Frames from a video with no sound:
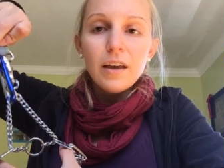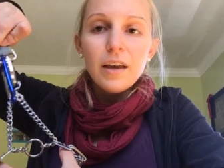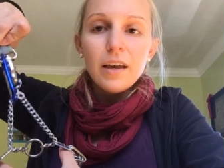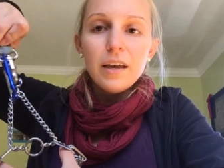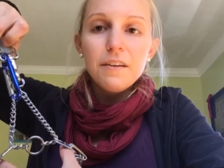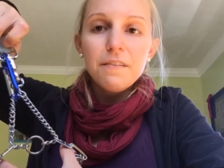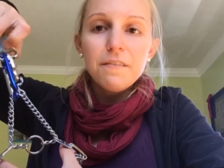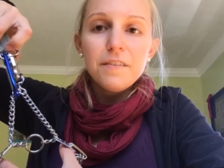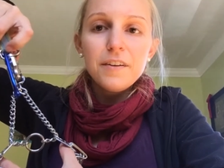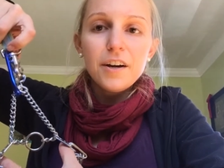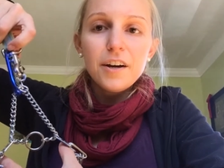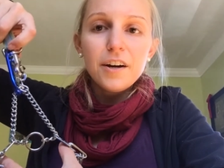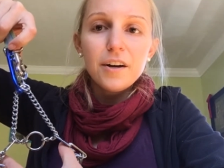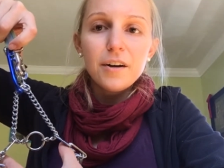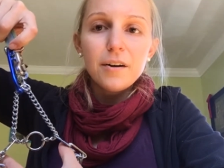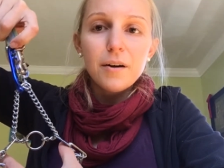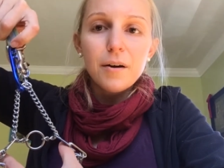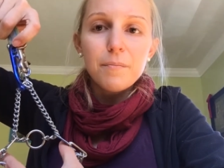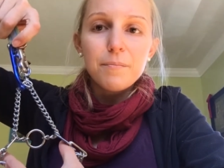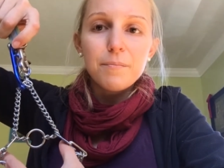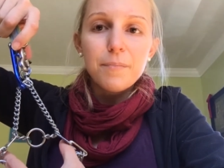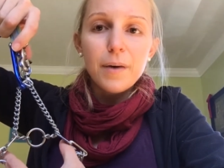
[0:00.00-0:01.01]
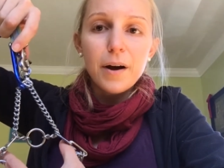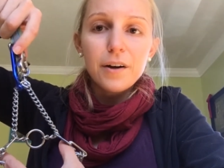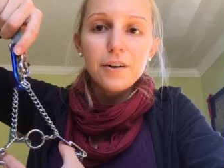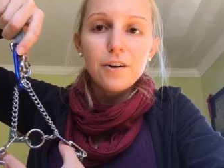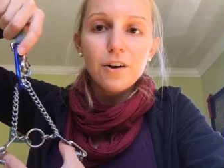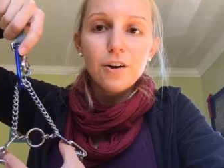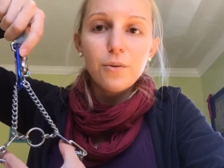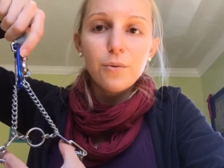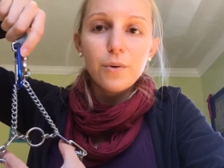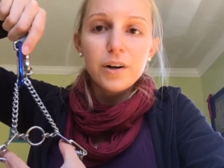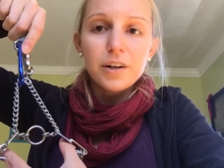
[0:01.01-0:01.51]
if your
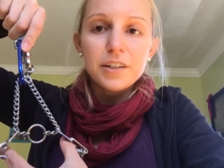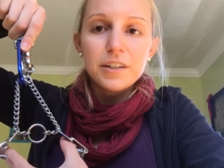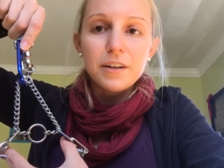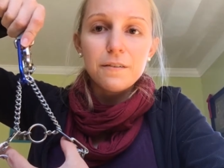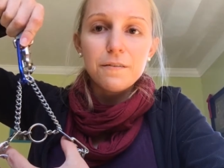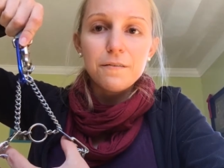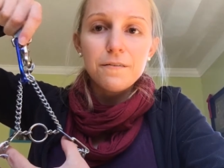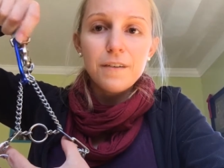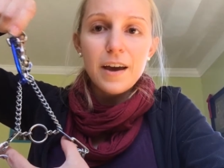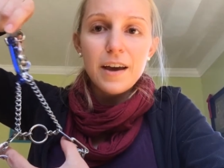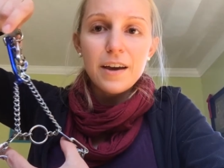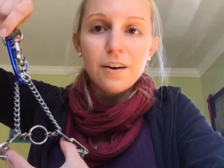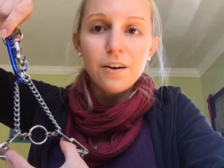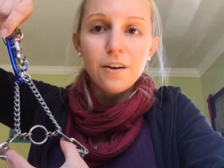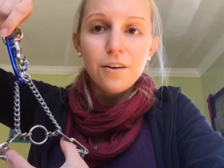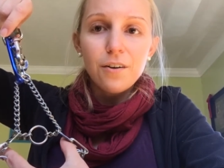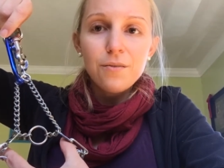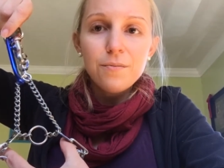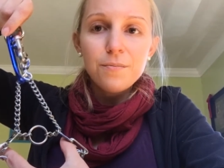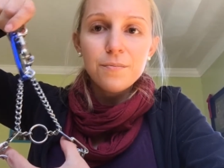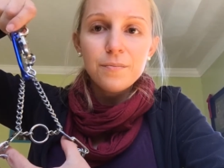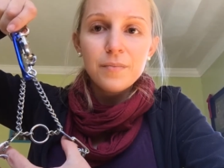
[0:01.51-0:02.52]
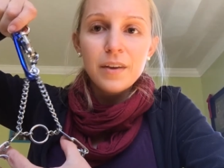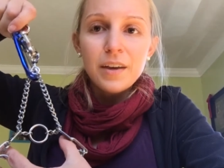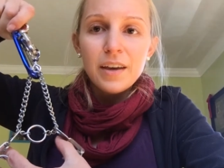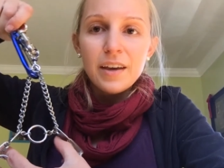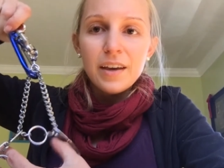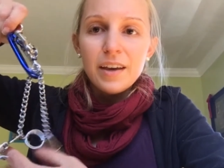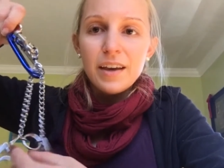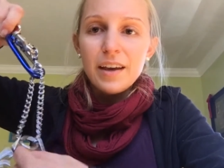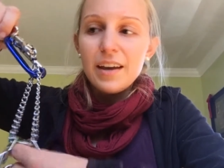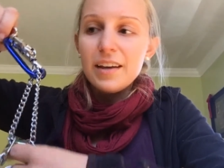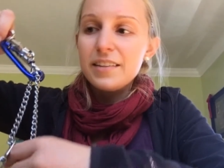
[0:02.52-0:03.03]
buckle were to fail,
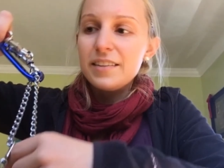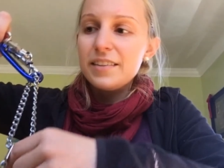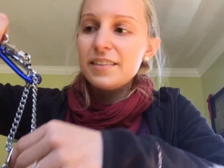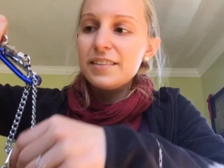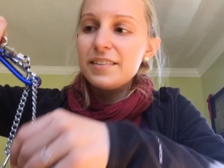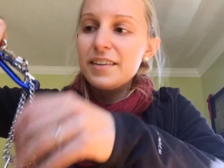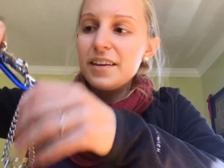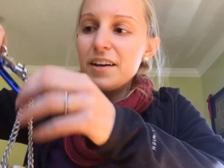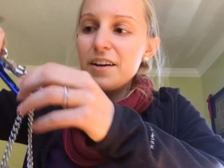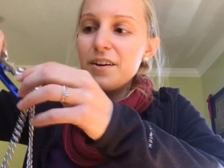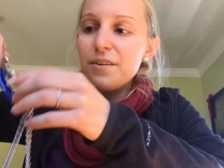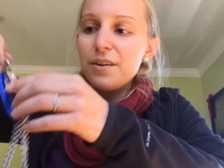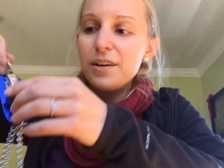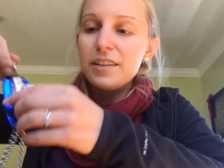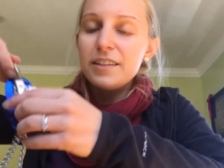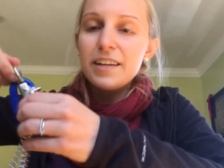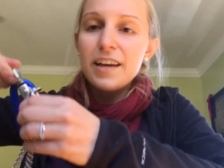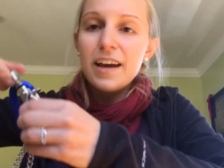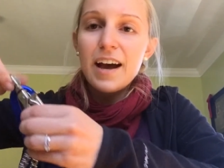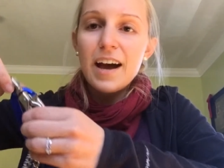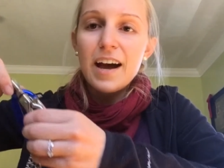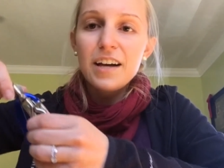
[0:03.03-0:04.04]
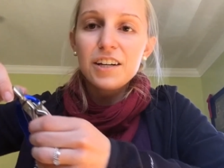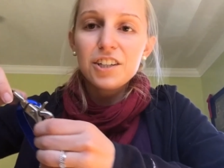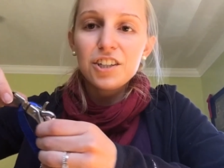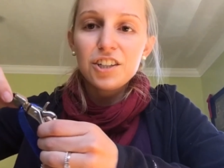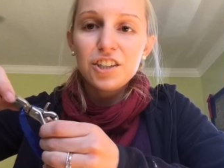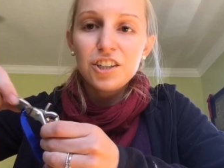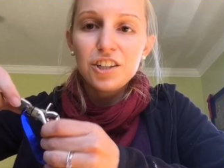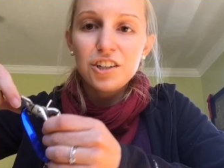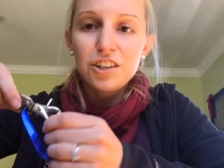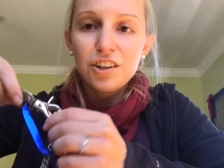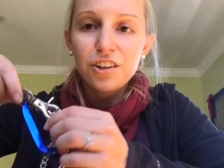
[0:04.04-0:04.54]
it's still attached
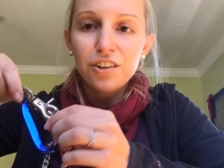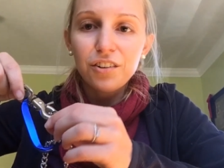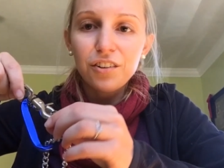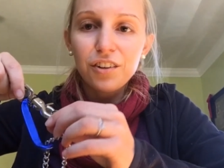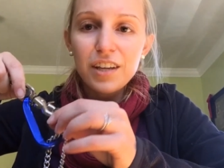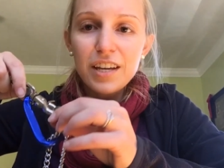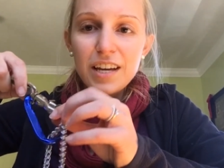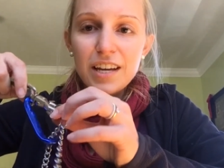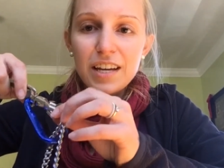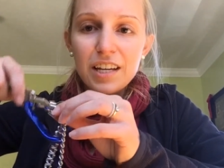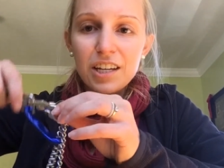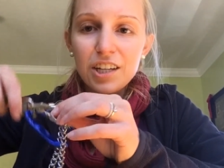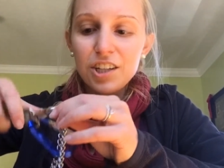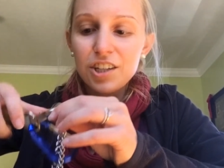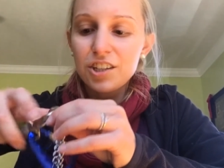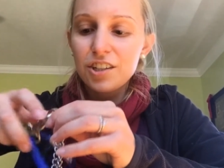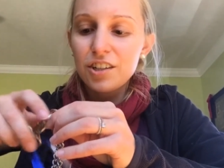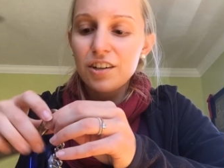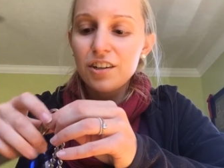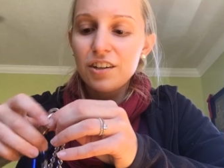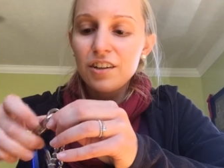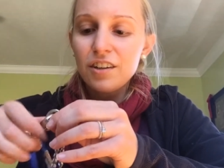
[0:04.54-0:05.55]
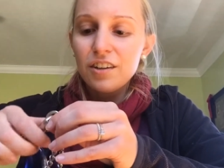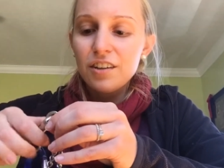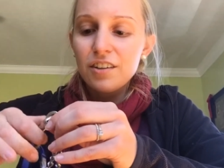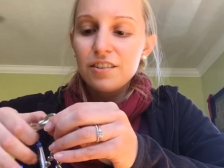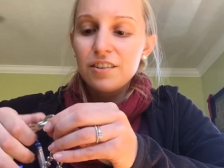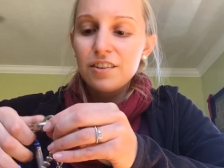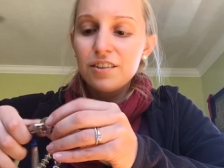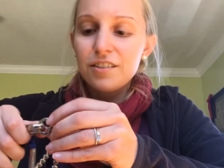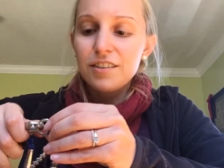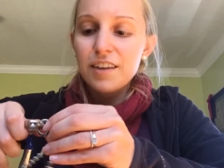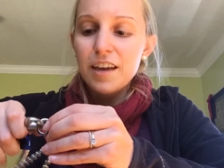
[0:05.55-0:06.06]
to your leash.
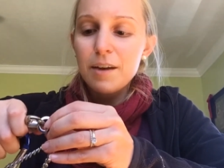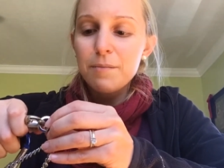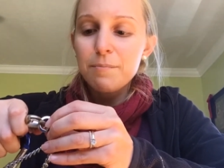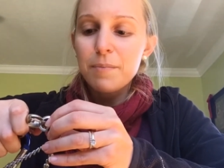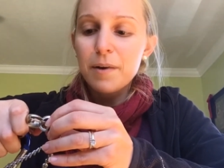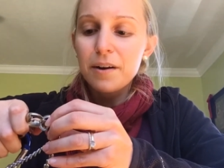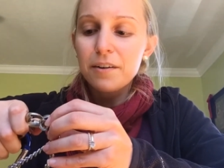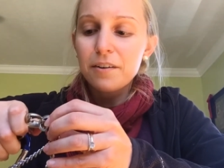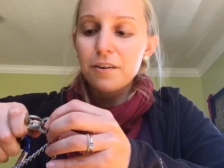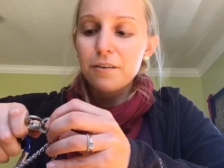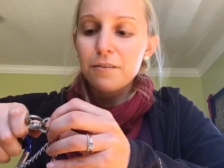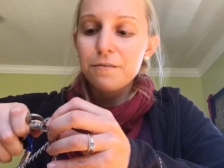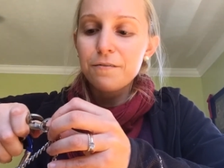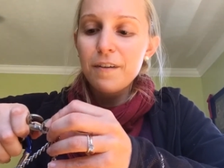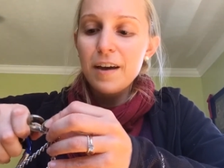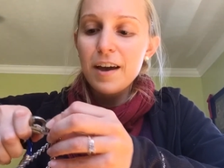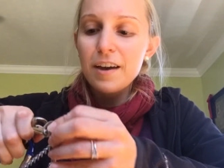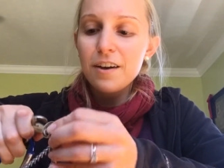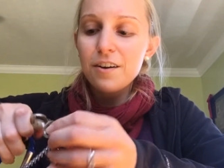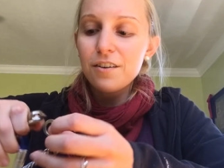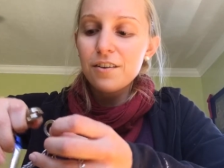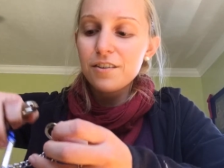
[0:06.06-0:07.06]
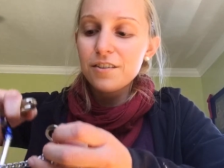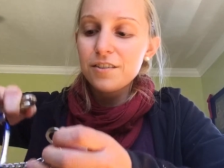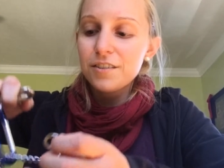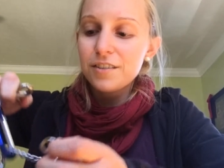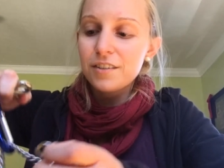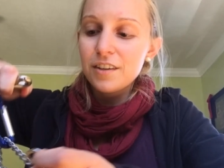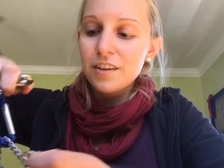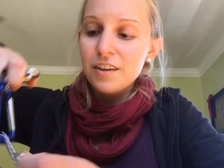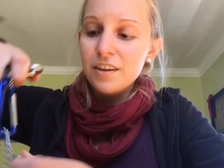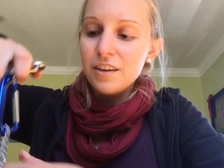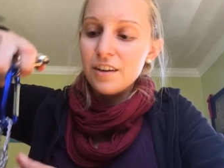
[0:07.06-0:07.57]
So say buckle fails,
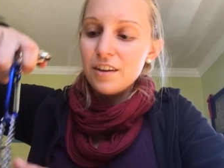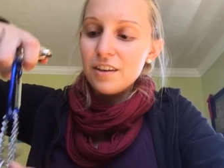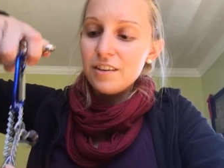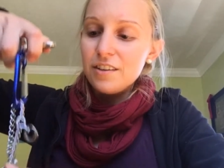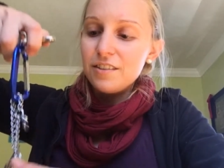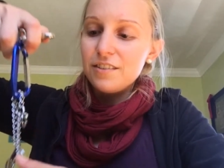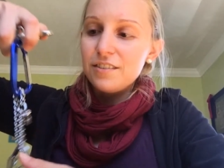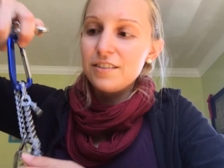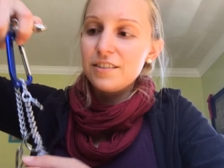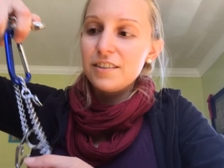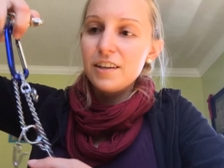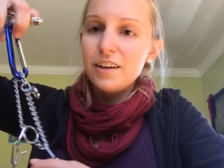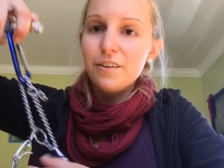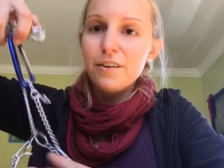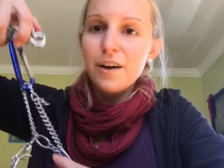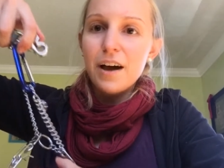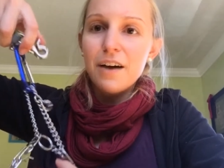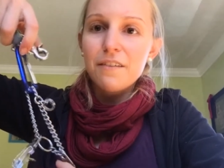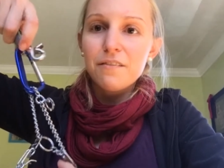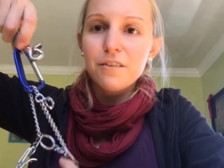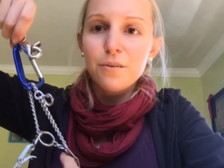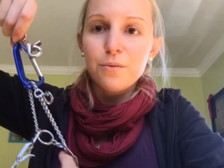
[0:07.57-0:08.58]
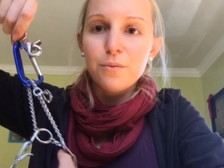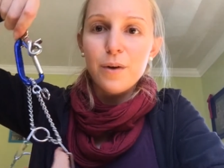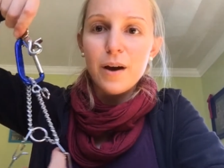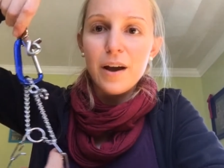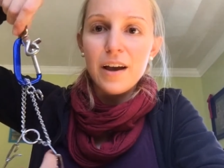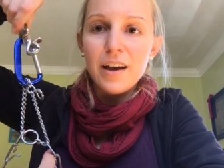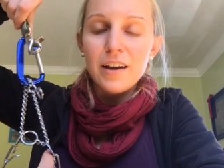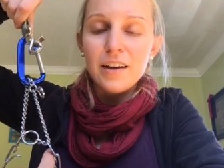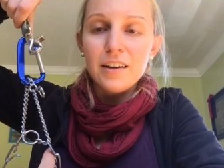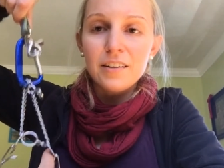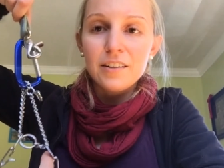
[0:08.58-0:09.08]
you still have a
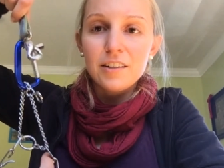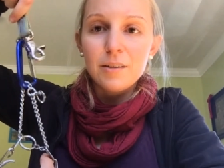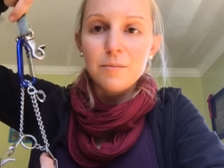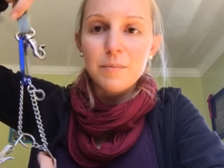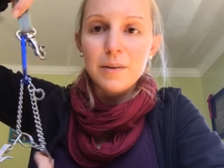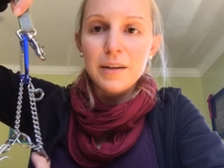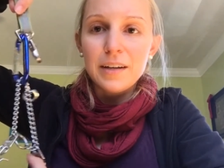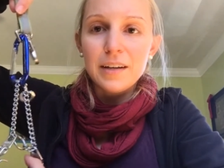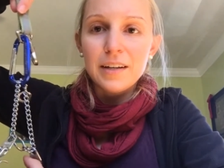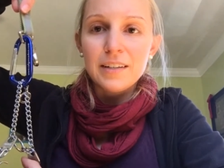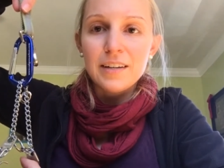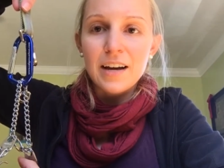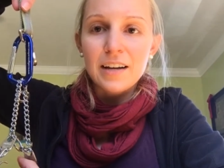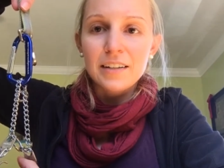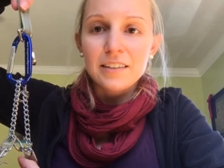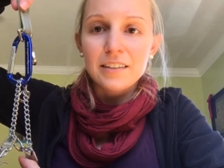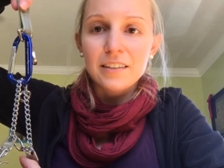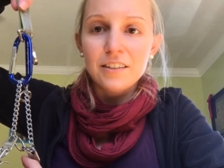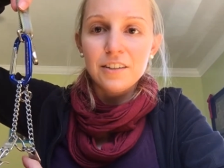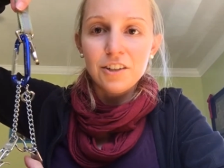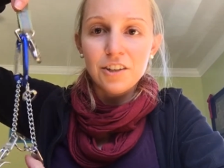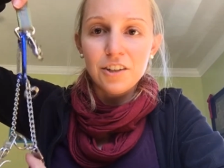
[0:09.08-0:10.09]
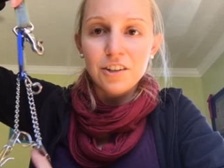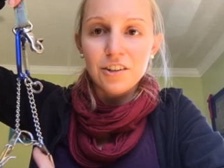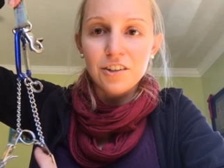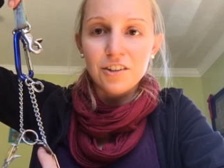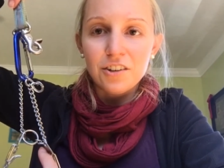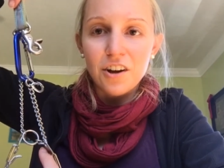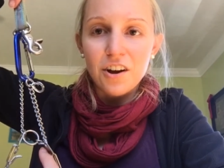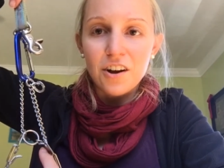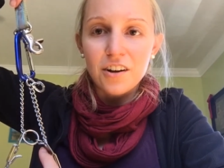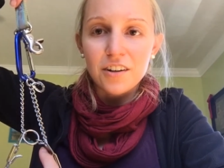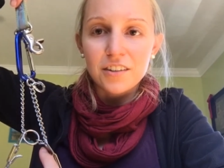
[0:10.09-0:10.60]
way to be connected to your
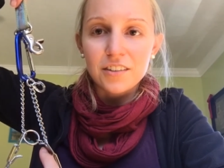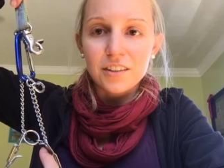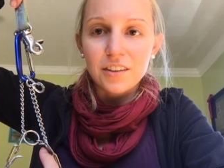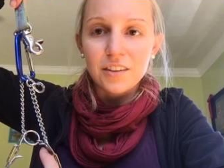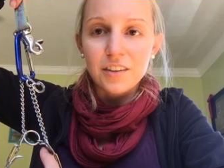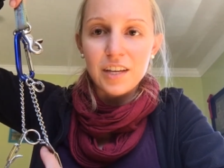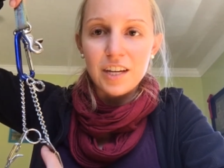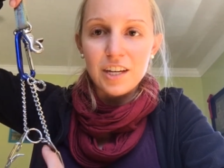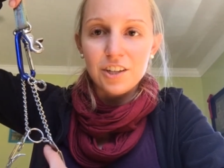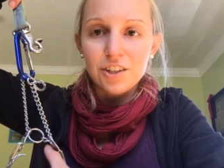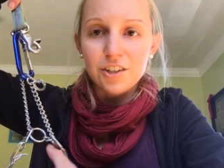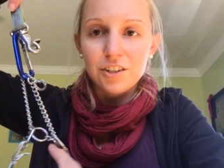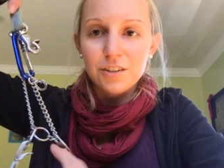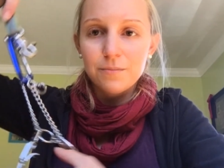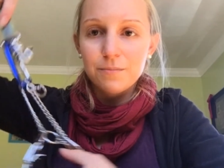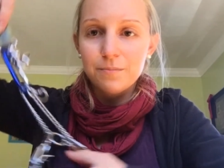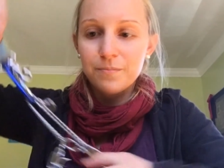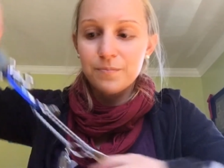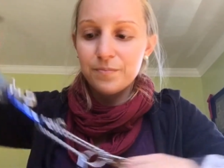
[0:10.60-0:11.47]
dog's leash.